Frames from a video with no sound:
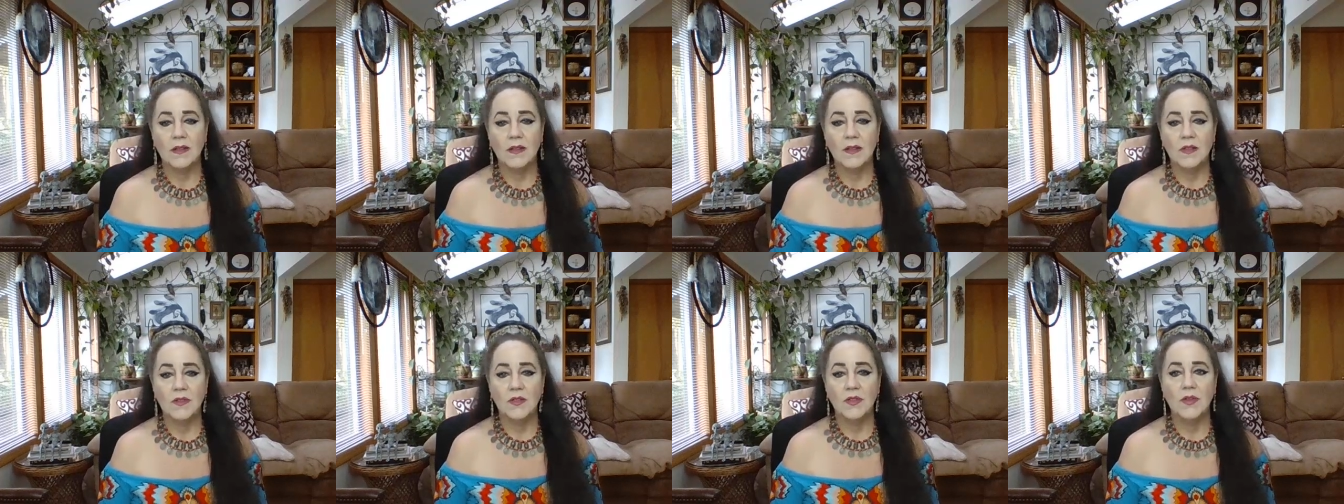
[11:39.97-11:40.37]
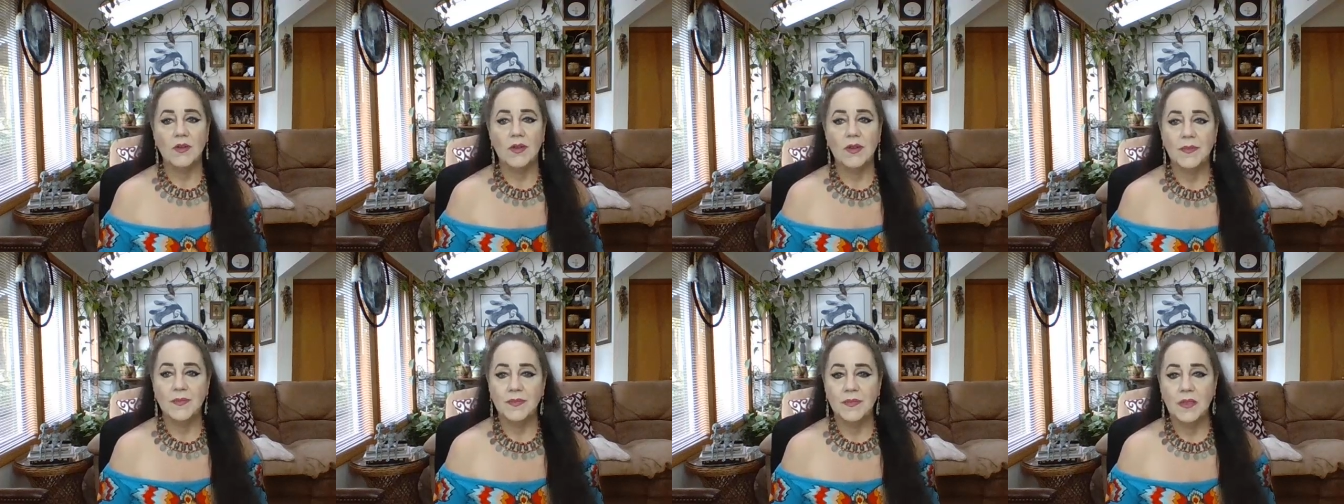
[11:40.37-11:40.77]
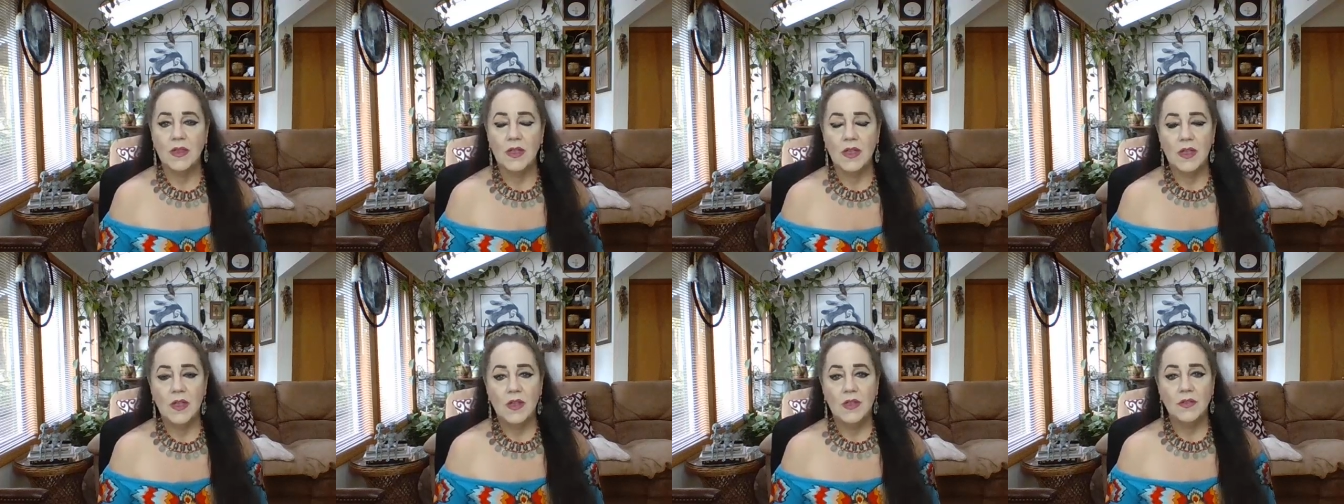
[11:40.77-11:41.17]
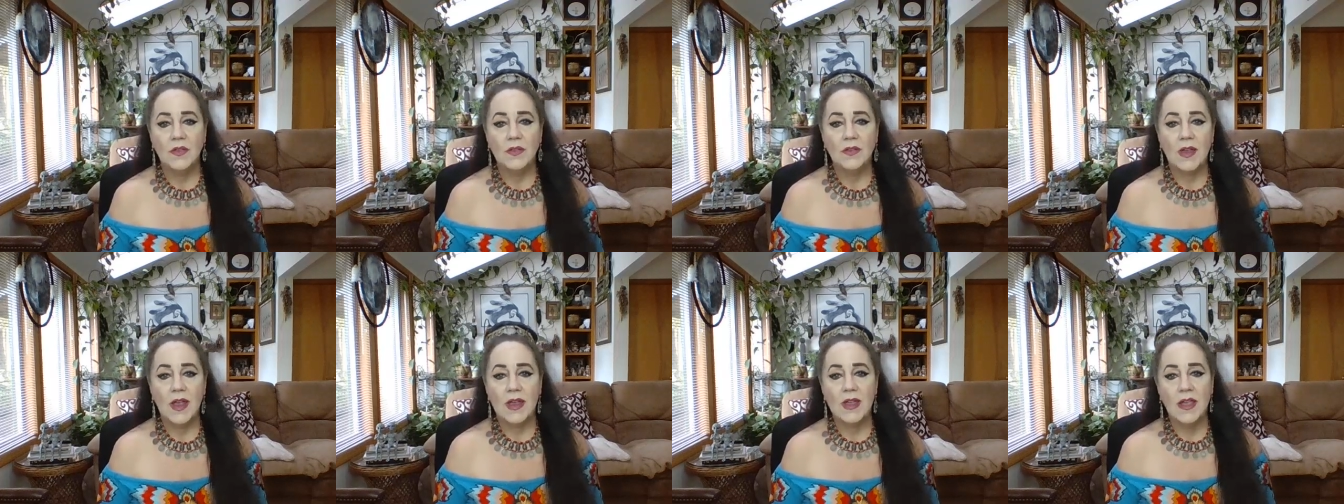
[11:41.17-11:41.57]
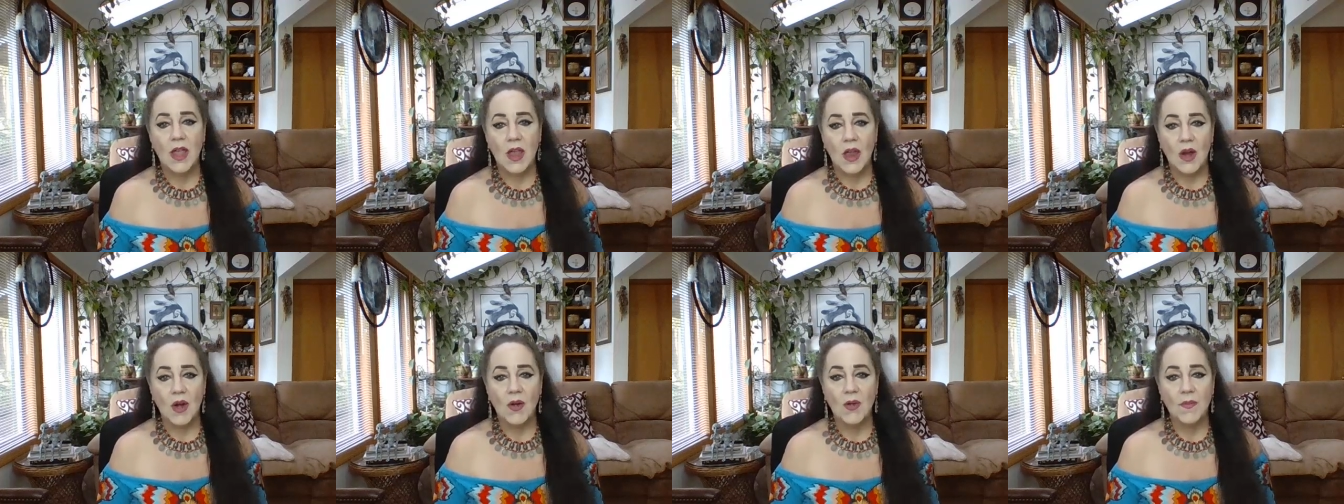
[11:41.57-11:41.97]
Let's do it. So take
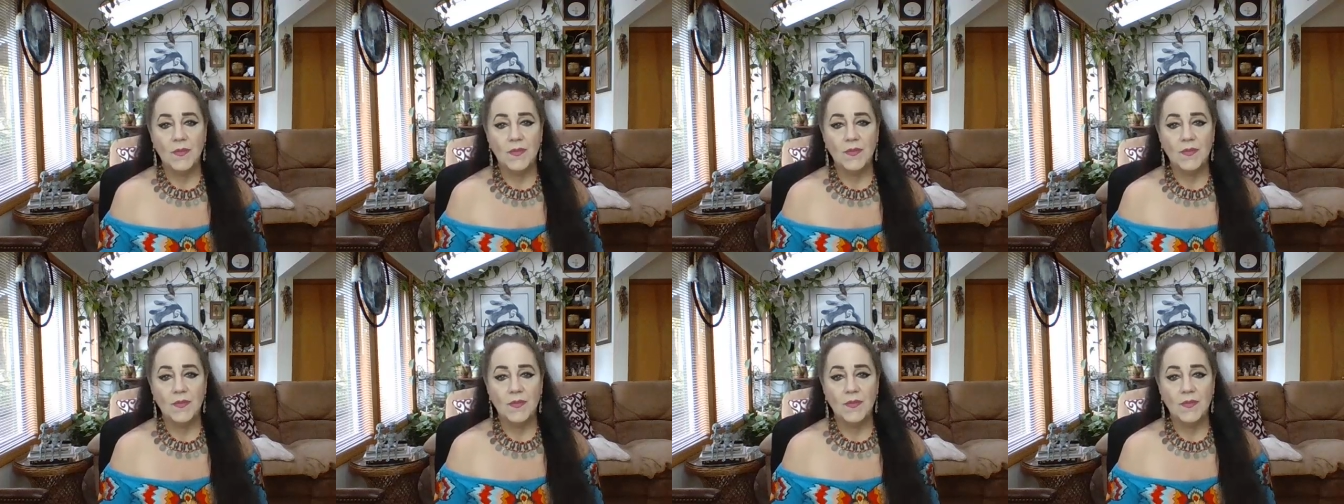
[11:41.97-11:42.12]
care.